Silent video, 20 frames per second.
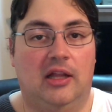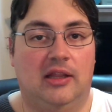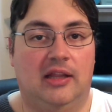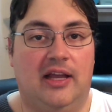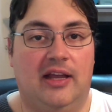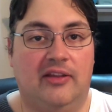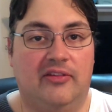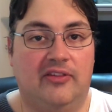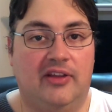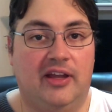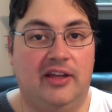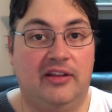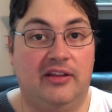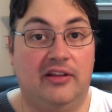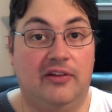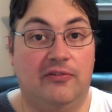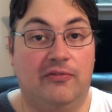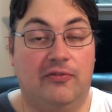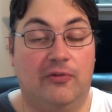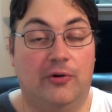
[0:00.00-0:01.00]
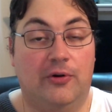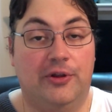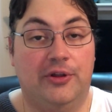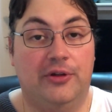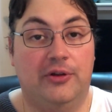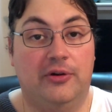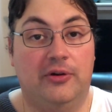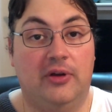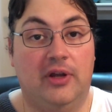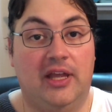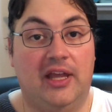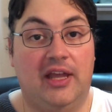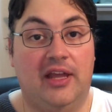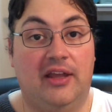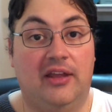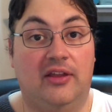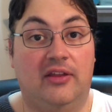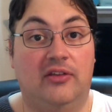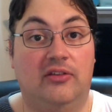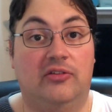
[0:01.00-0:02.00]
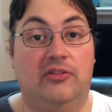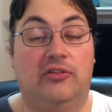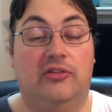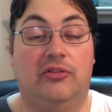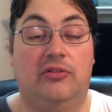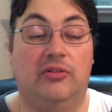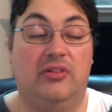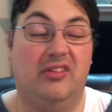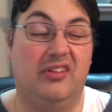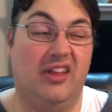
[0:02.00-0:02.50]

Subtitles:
last idea for you is